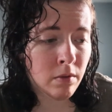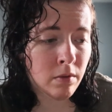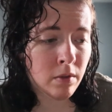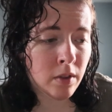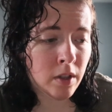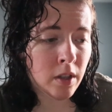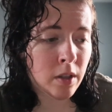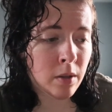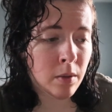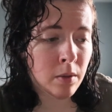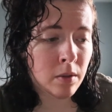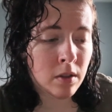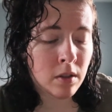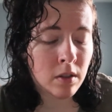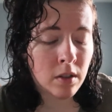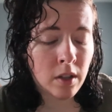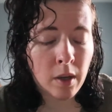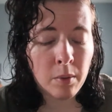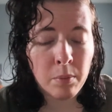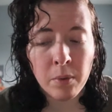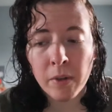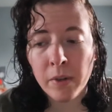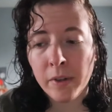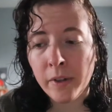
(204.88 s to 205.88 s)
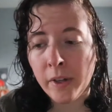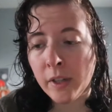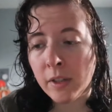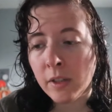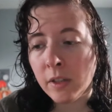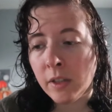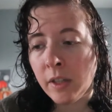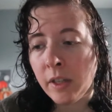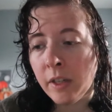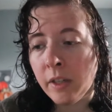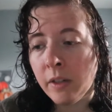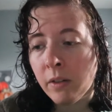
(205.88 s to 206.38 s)
Need to stop
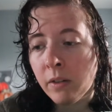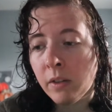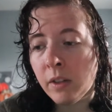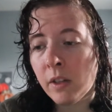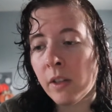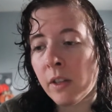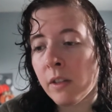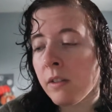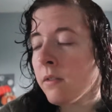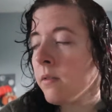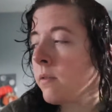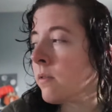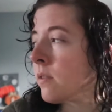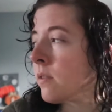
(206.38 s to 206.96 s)
procrastinating on that.